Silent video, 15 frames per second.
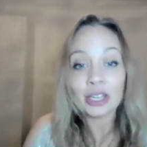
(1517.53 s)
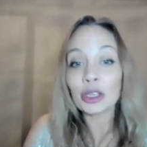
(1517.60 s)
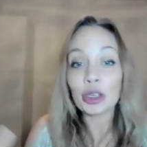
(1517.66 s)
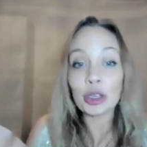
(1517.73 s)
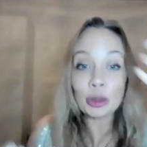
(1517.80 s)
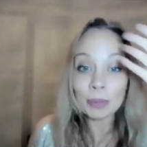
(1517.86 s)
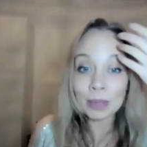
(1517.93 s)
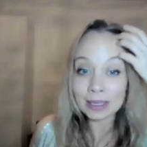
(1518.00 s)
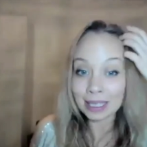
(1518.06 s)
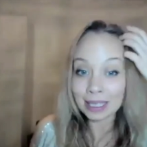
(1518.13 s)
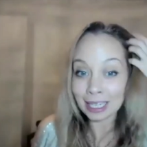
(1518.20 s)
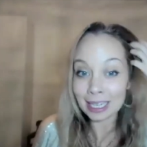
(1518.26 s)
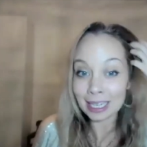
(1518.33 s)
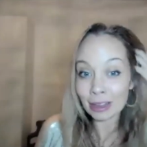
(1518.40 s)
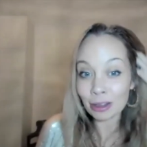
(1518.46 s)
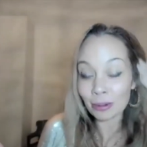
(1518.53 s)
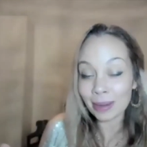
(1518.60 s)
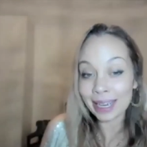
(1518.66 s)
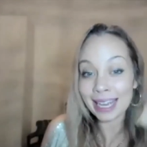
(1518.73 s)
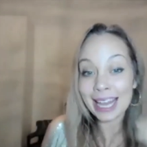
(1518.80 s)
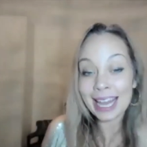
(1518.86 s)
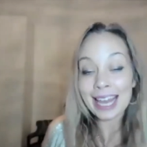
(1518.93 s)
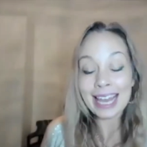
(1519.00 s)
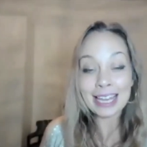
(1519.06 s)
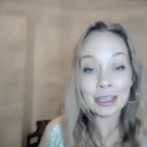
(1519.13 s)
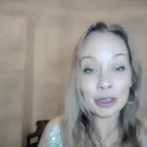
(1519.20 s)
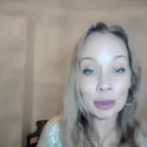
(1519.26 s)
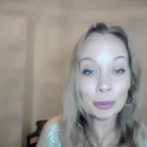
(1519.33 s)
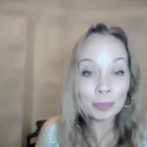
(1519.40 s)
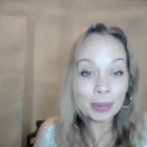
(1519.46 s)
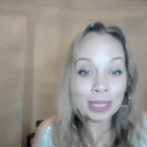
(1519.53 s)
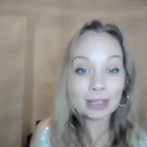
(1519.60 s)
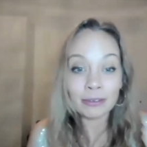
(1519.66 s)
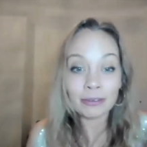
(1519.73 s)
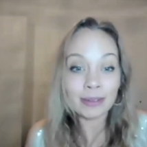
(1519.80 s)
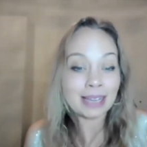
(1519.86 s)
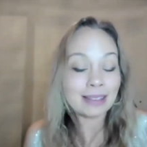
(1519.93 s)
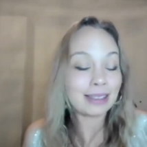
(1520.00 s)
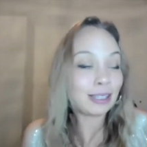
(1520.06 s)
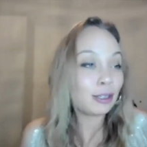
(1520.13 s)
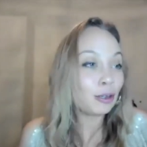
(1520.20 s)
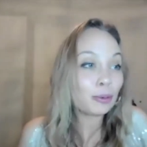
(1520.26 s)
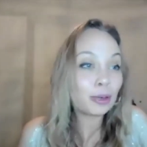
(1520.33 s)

humans in another way. It could be the fact that you